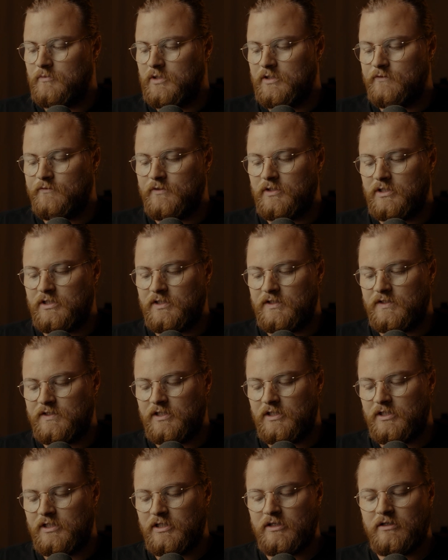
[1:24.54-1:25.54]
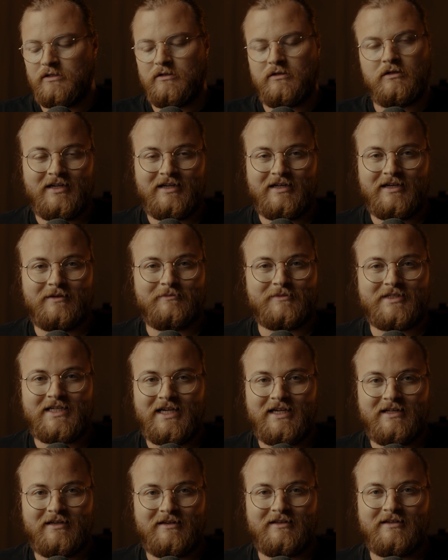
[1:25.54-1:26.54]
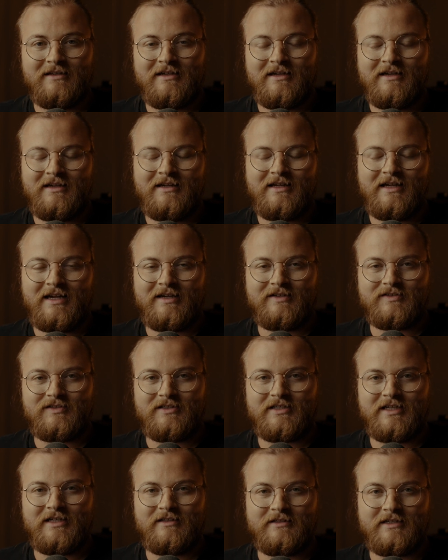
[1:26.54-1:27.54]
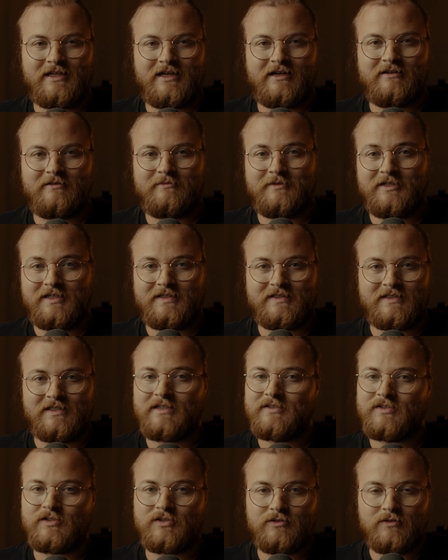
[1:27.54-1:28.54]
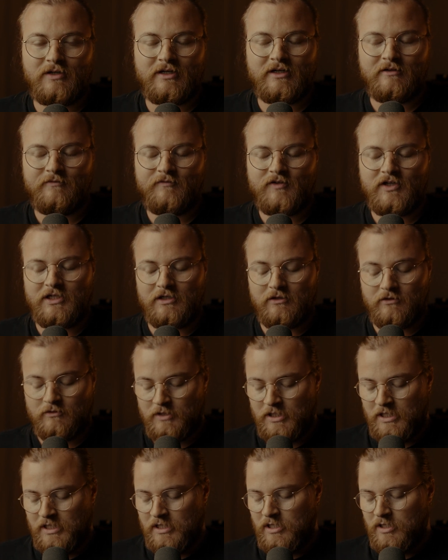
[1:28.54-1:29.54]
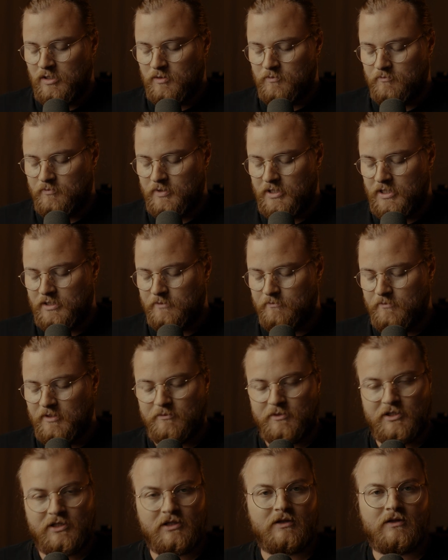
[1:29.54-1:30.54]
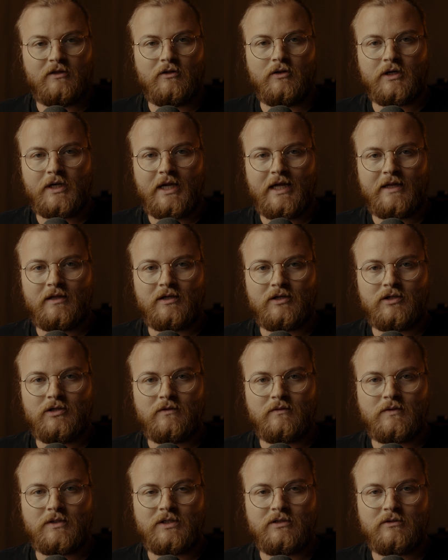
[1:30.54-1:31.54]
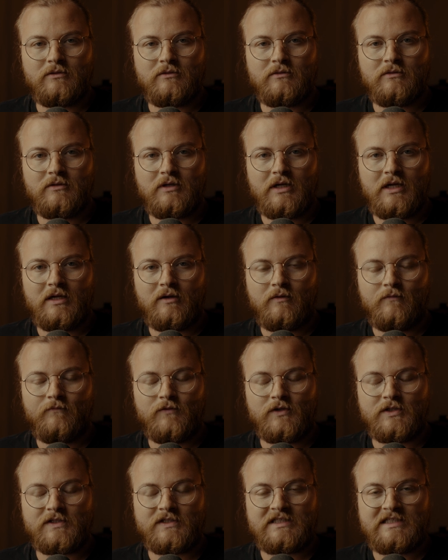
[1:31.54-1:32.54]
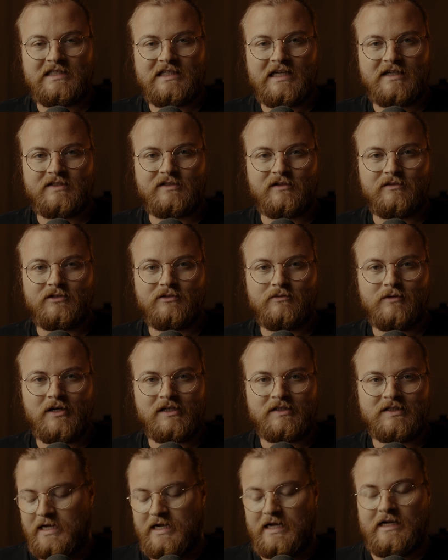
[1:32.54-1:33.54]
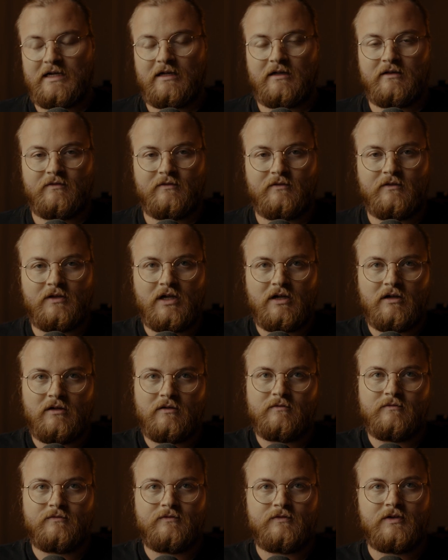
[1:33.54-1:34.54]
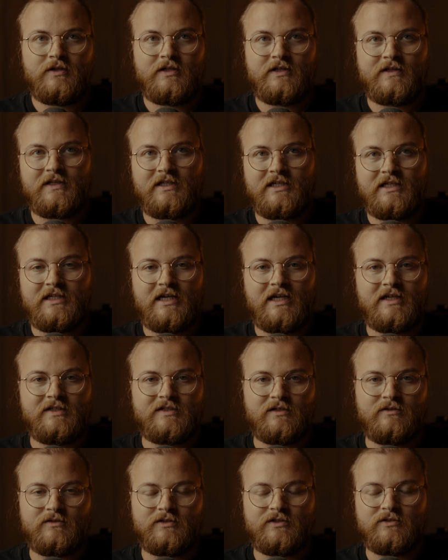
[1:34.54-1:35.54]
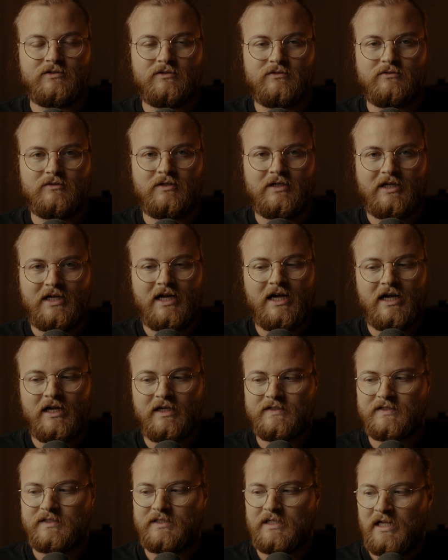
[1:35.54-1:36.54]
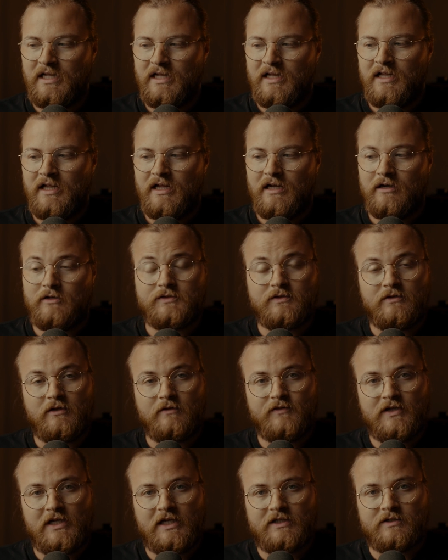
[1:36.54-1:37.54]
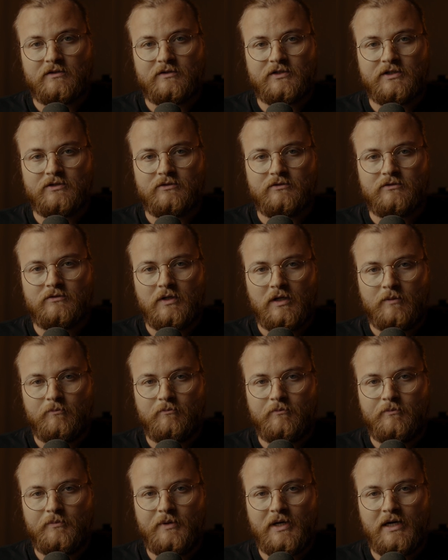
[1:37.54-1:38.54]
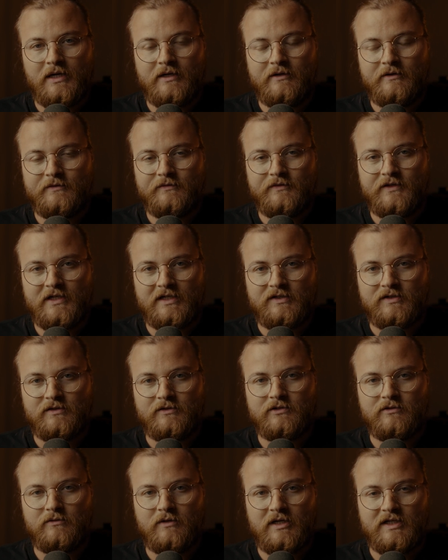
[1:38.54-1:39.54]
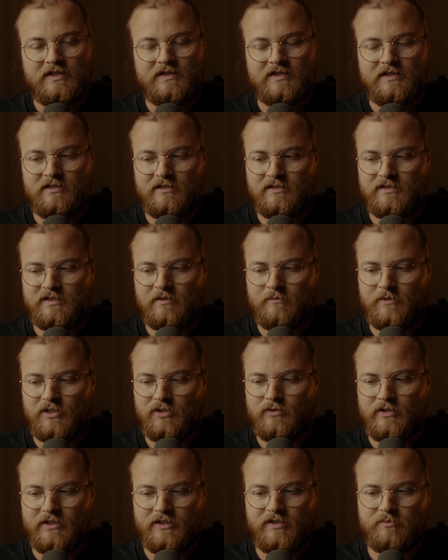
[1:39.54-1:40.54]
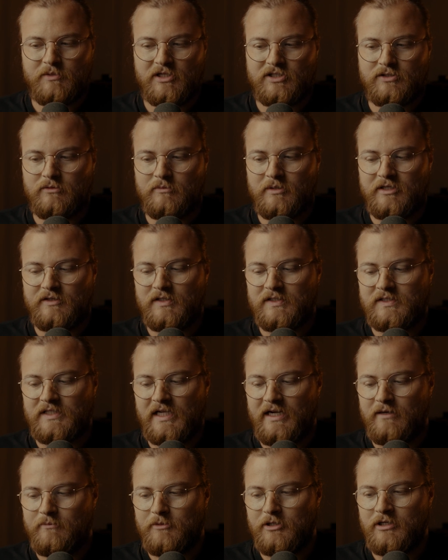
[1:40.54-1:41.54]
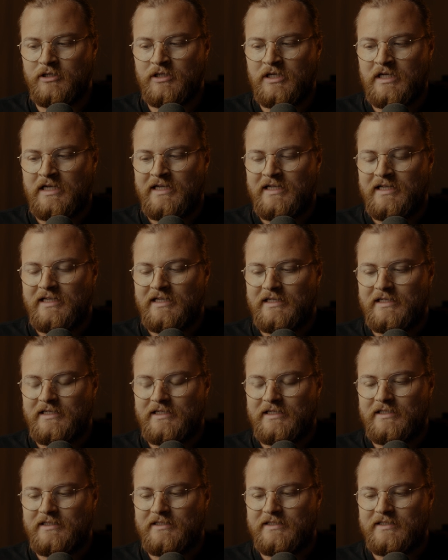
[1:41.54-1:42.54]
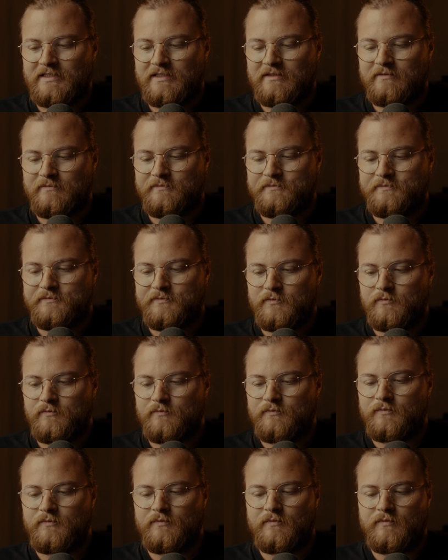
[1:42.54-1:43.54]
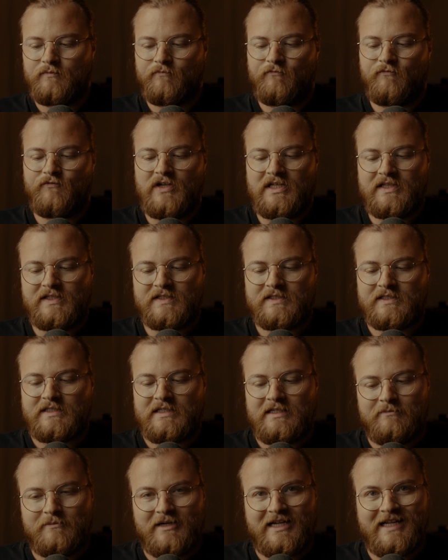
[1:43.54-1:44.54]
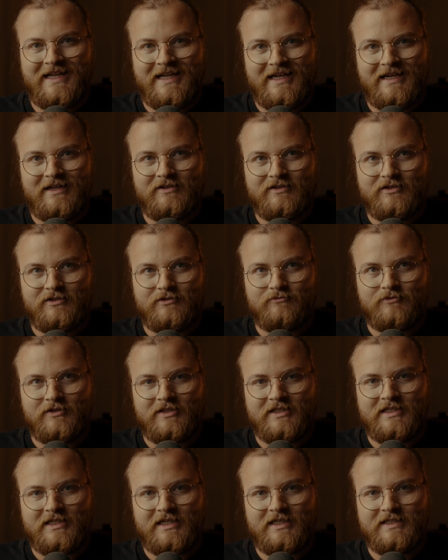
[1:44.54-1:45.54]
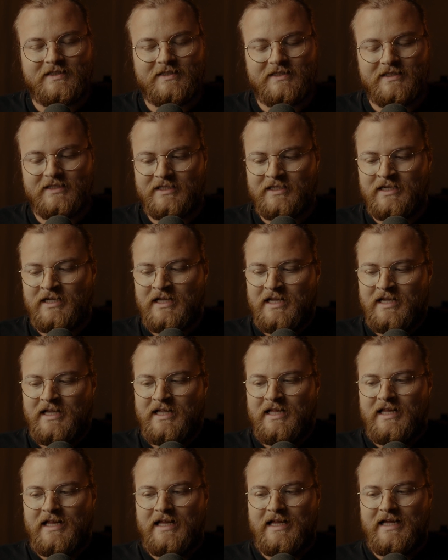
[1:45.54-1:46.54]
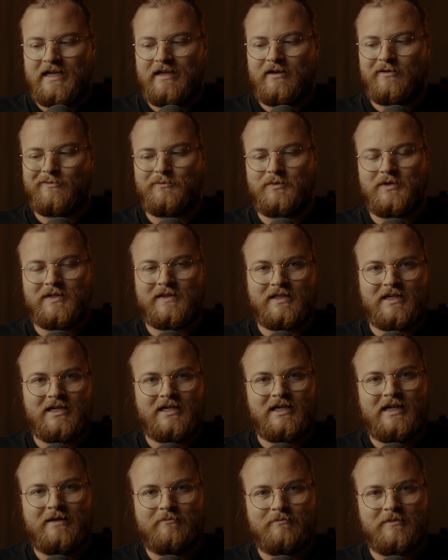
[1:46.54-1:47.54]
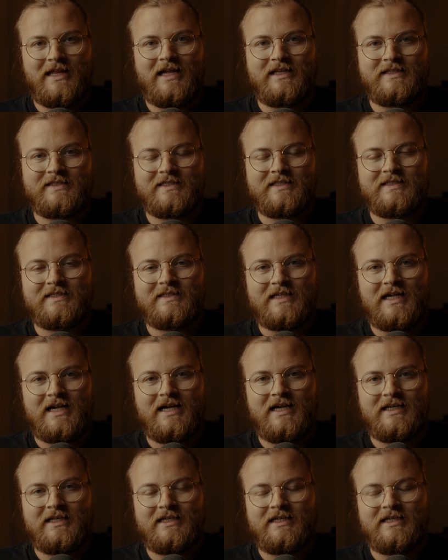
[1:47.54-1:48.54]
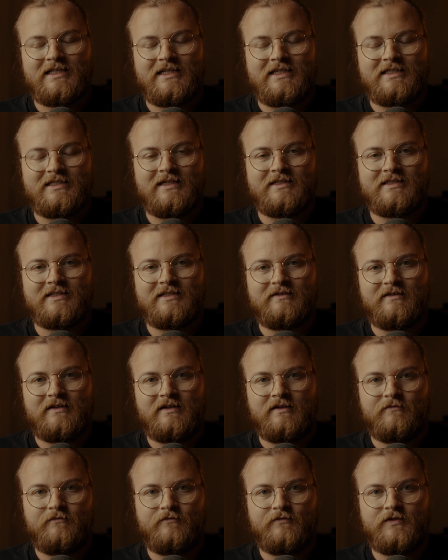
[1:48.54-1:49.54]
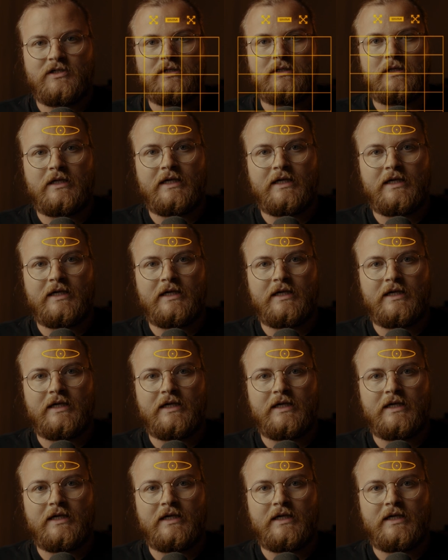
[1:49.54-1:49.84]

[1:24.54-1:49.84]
even consider an M10 as your daily carry because it doesn't shoot any video. But maybe look at the Q2 versus the SL2S. I love the SL2S. I also love the SL2, but the SL2S, there's something really special about this camera. It fits in my hand really nicely, and with M lenses on it, it doesn't feel